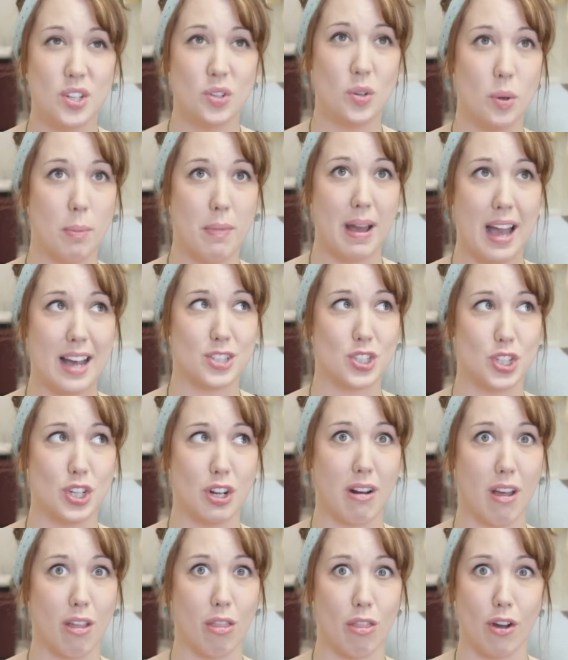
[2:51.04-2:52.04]
you
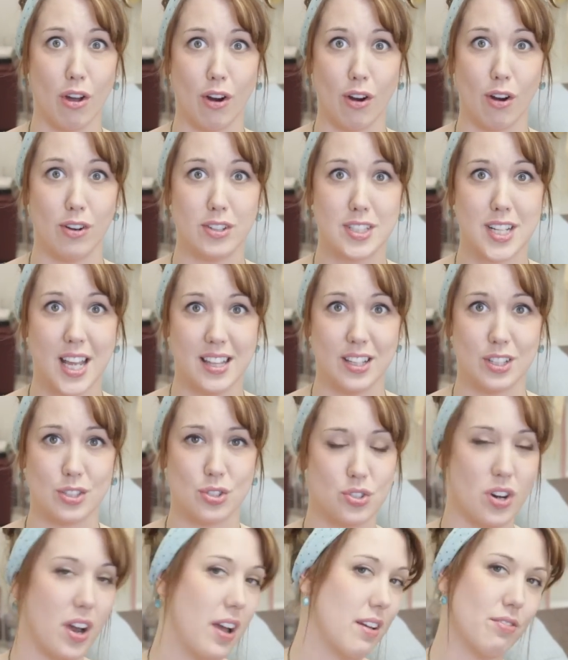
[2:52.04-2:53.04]
imagine the hurt and the
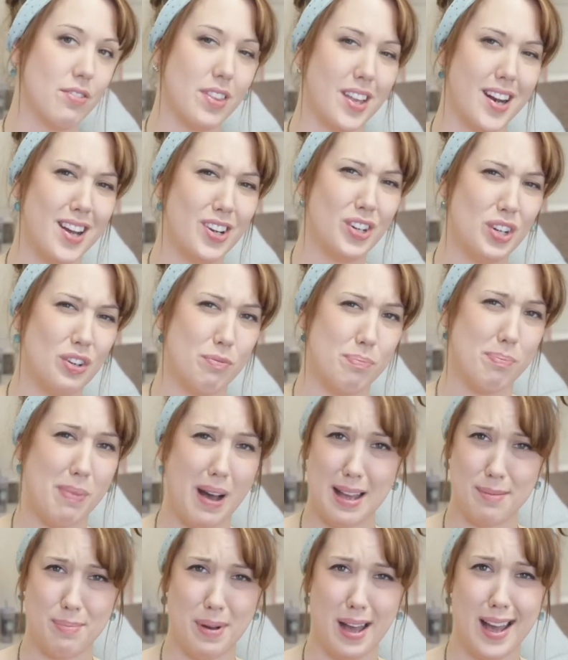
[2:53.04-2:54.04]
strife that I could have
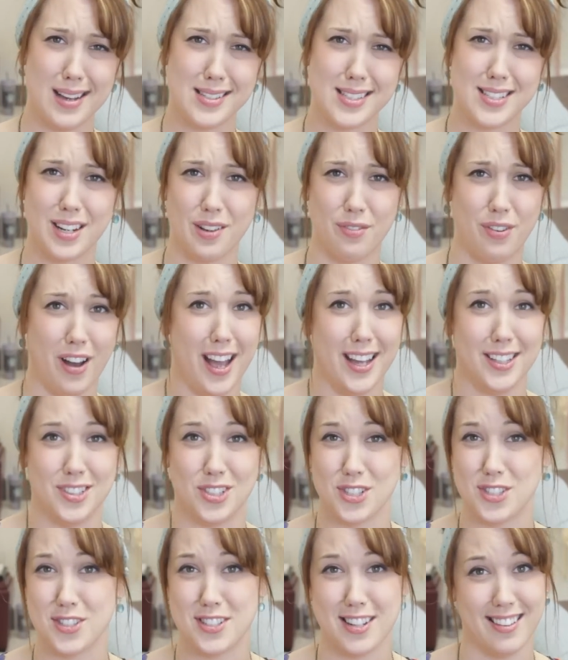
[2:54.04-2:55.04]
bypassed if I had
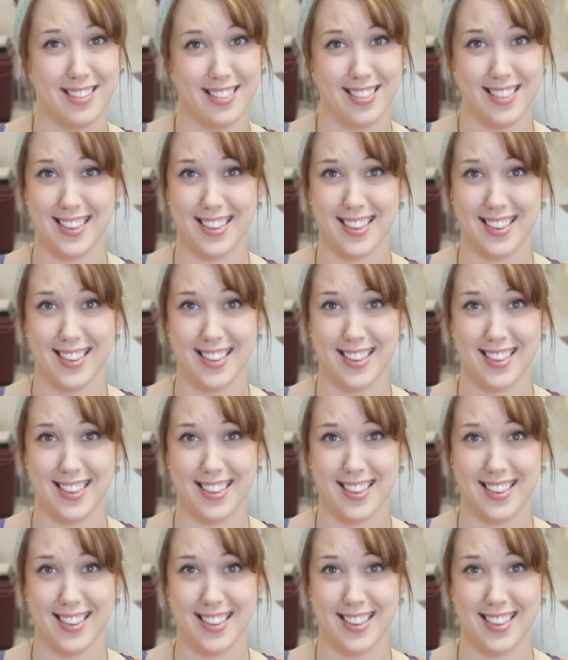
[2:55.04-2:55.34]
just done